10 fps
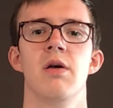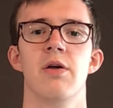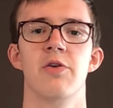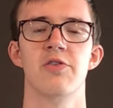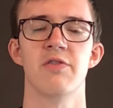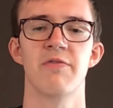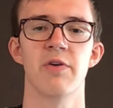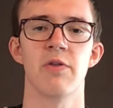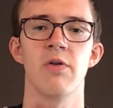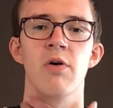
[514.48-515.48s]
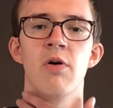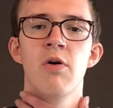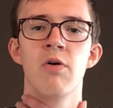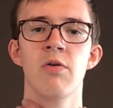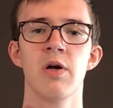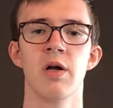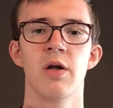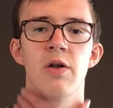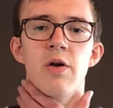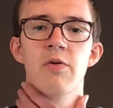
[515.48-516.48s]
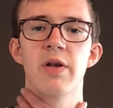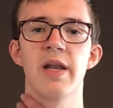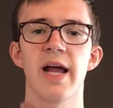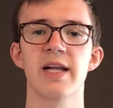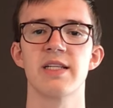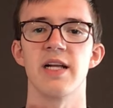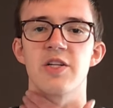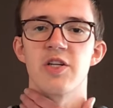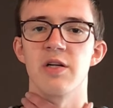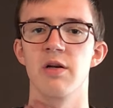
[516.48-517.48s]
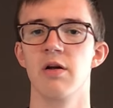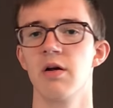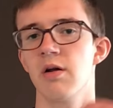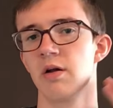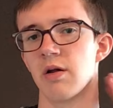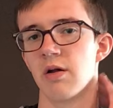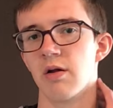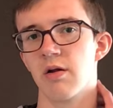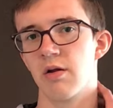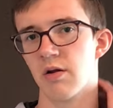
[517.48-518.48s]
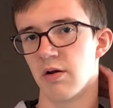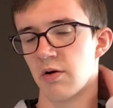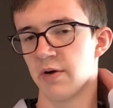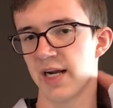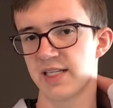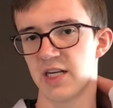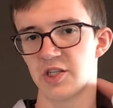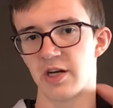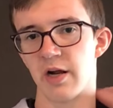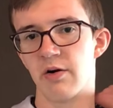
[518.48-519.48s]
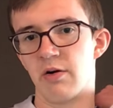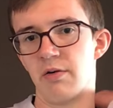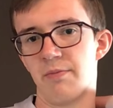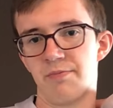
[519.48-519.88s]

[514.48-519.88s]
you should feel no neck tension. No neck tension at all.